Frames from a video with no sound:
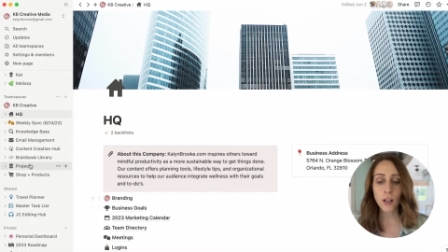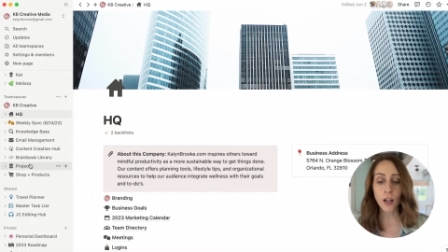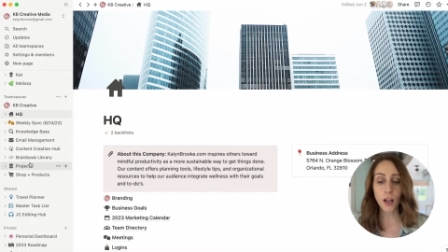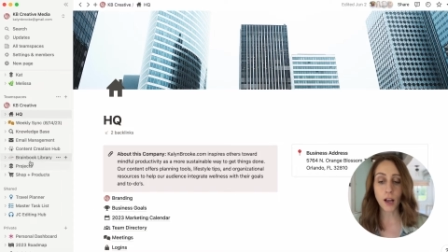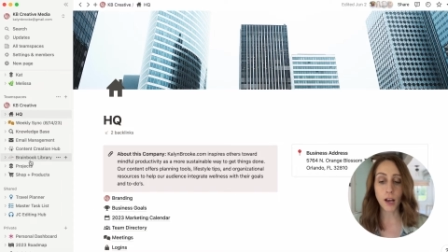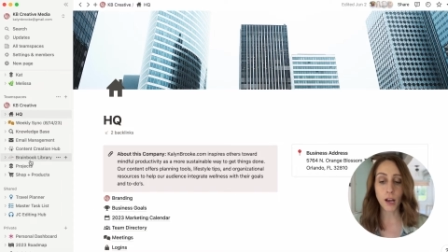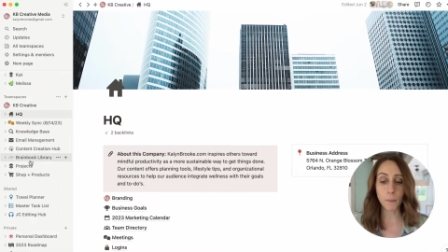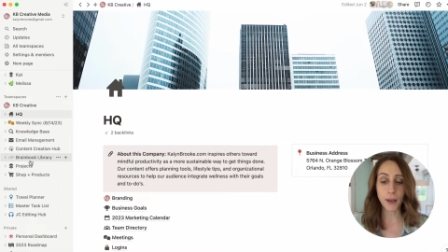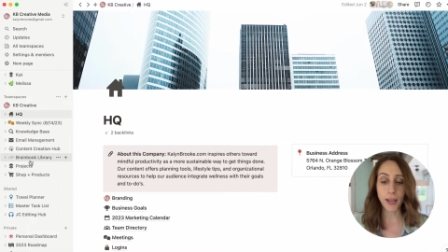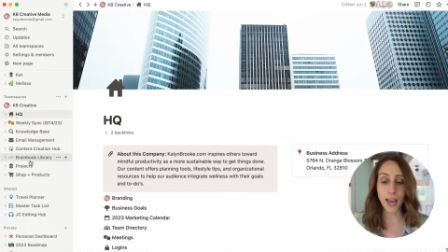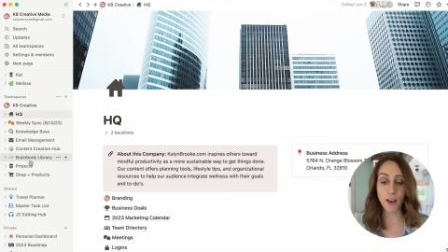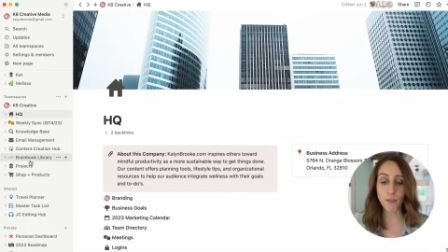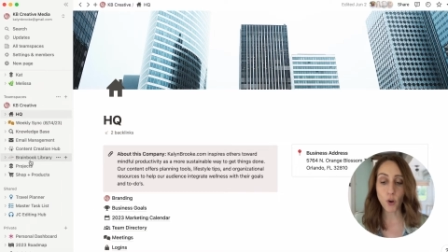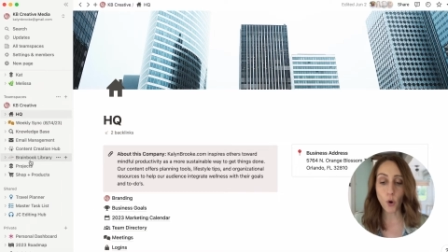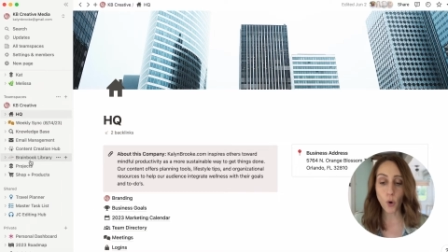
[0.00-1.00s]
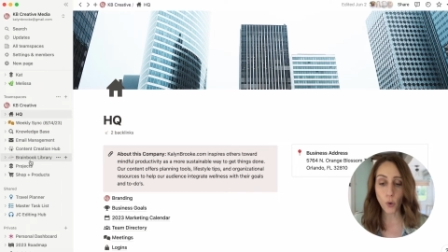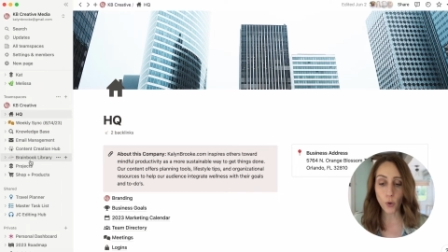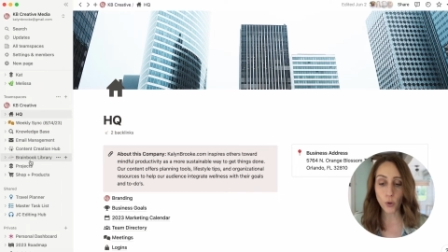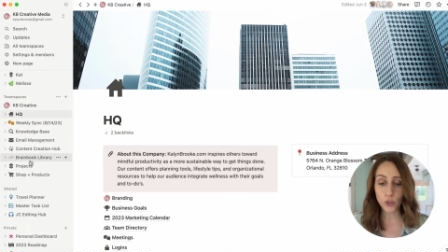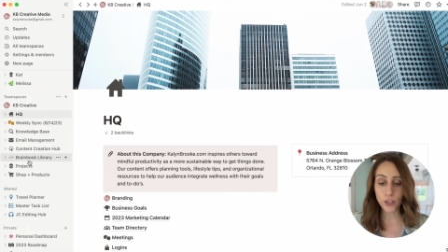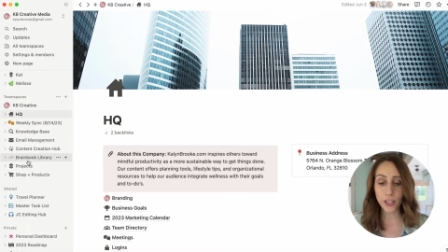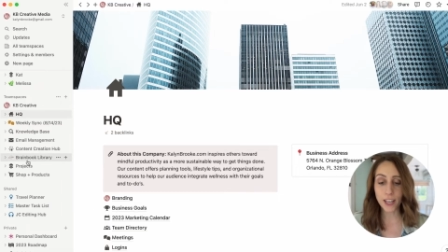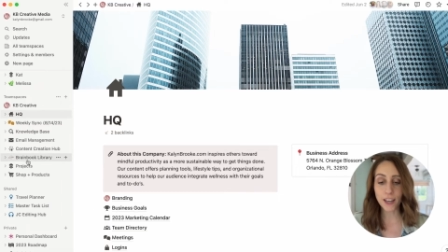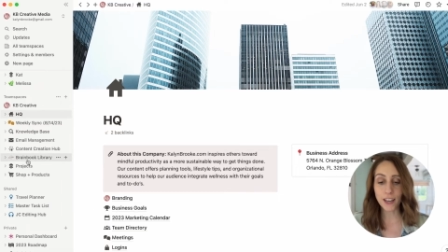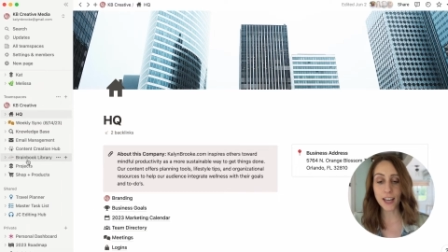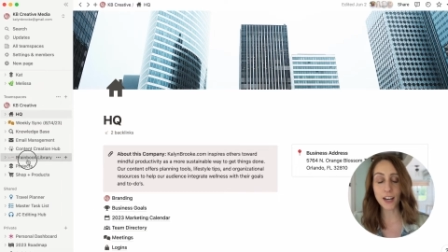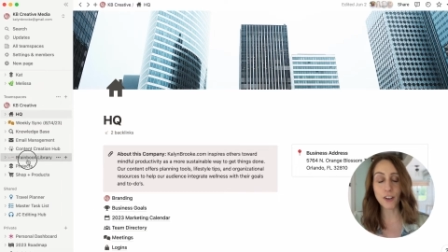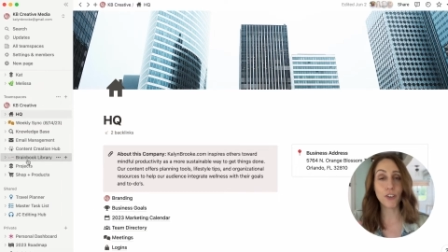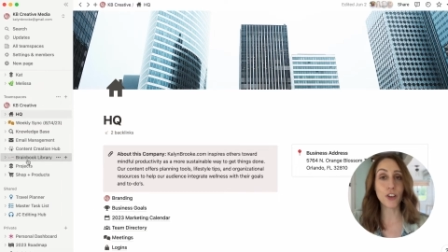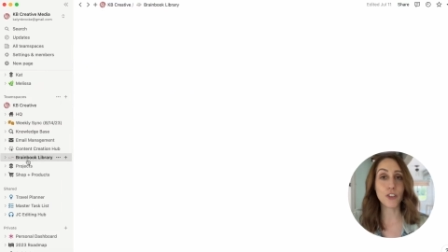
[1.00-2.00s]
I have a whole like
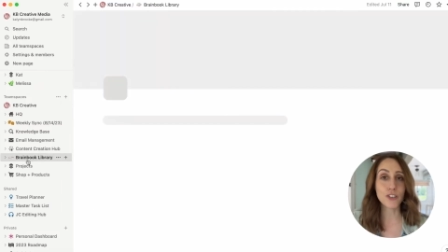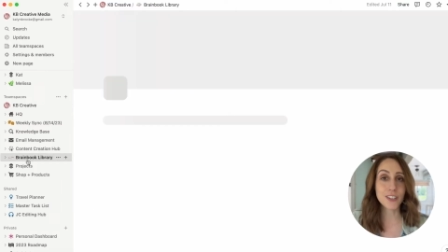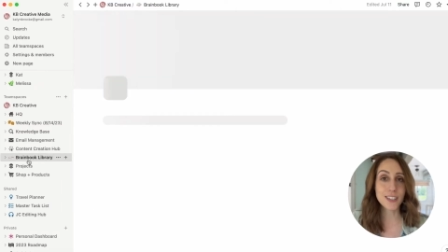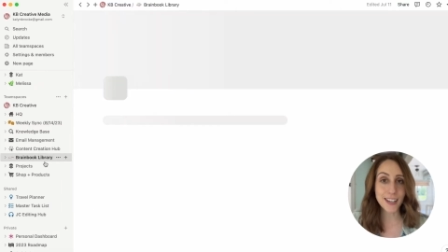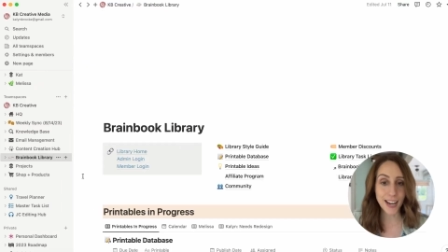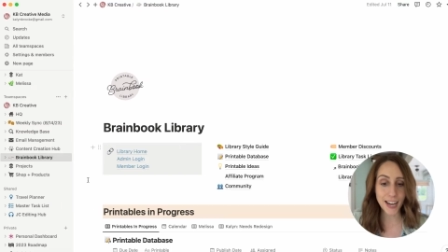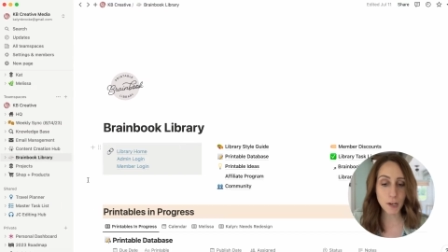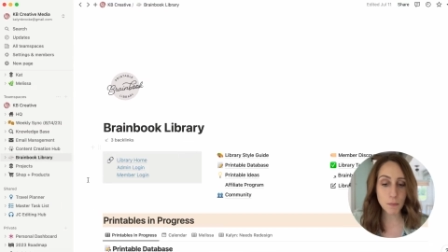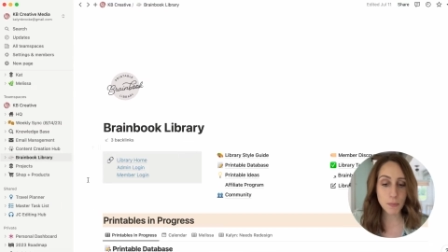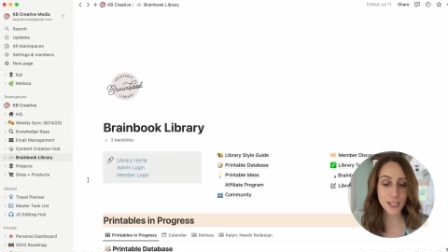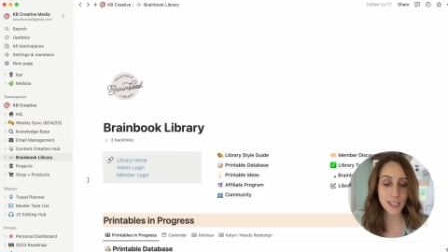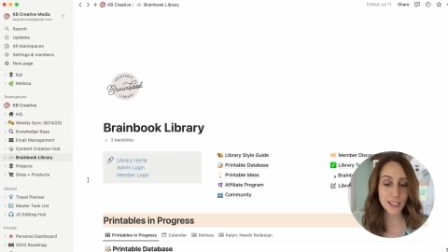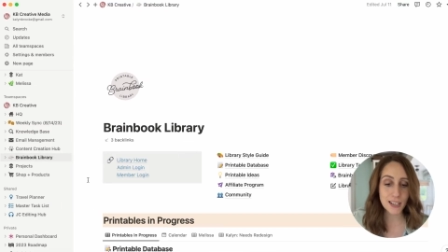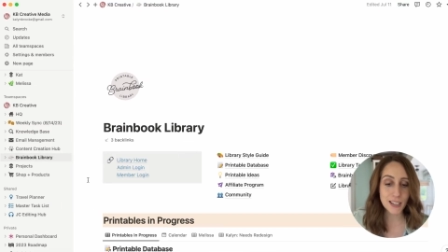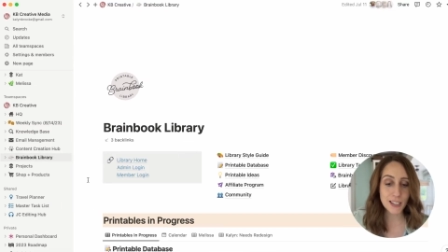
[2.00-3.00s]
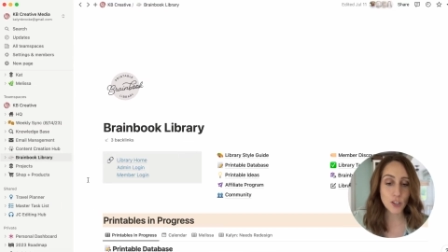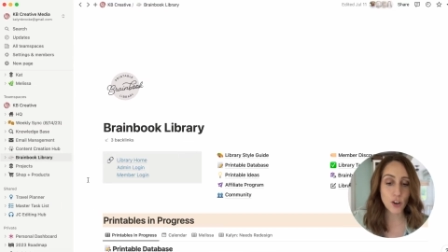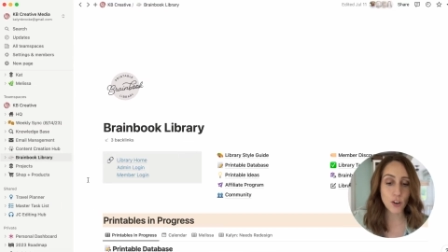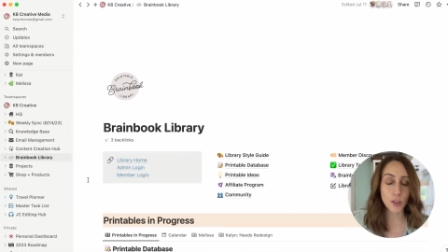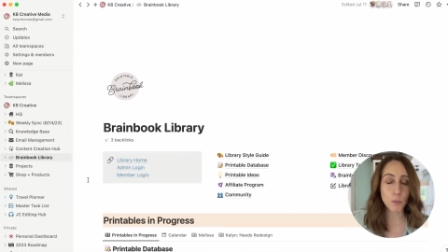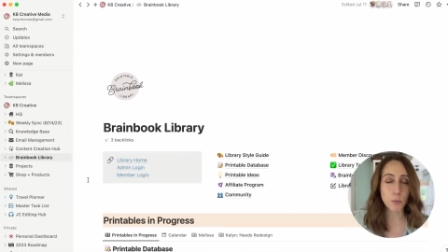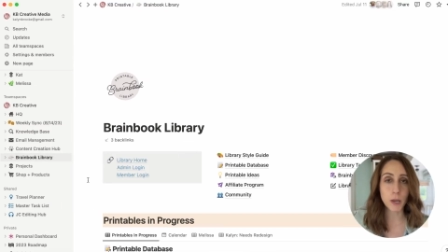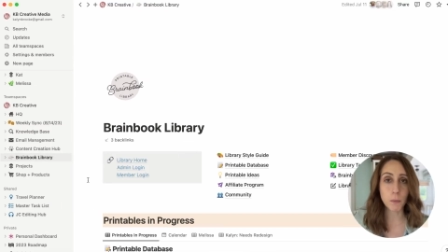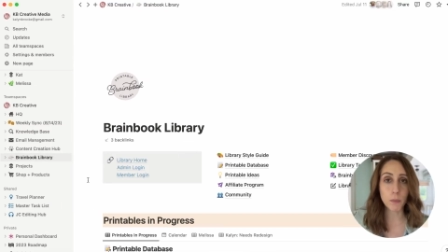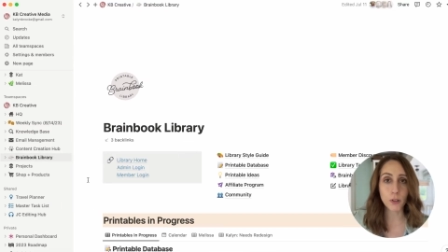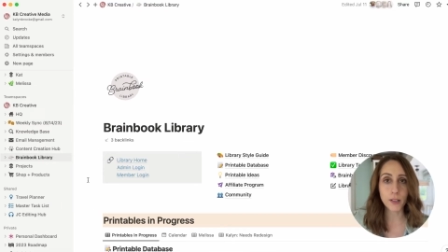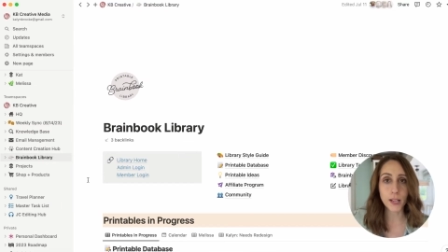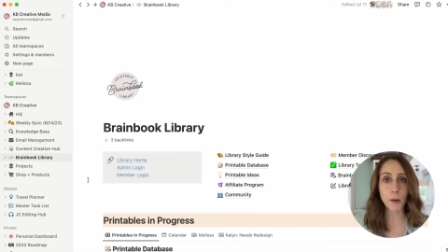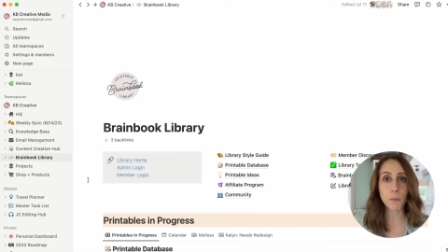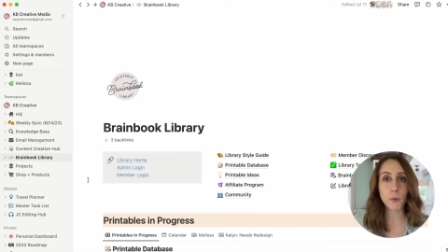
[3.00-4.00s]
kind of other side business called the Brand Book
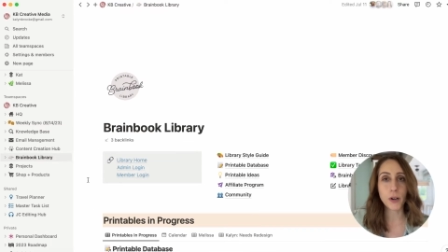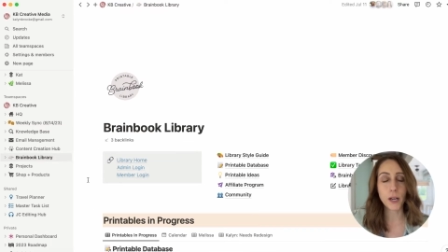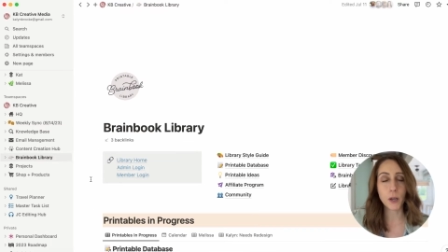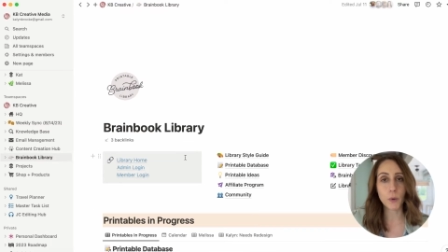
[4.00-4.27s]
Library,